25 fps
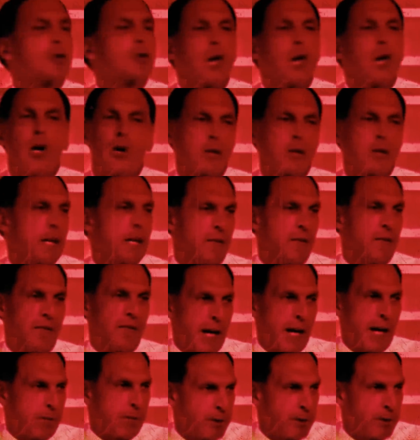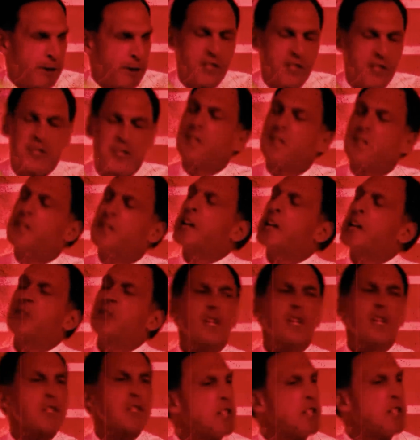Don't get that, please, because that's
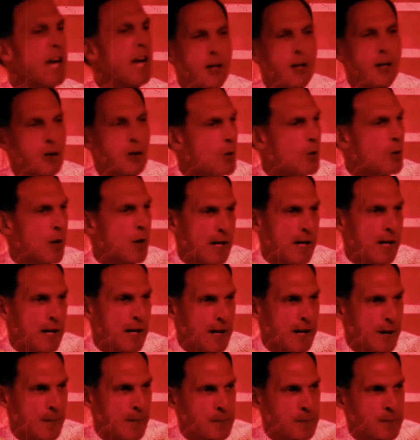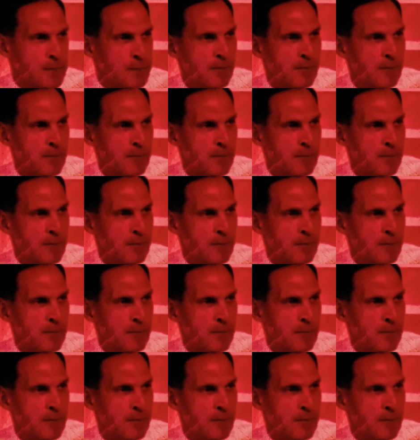just not who I am.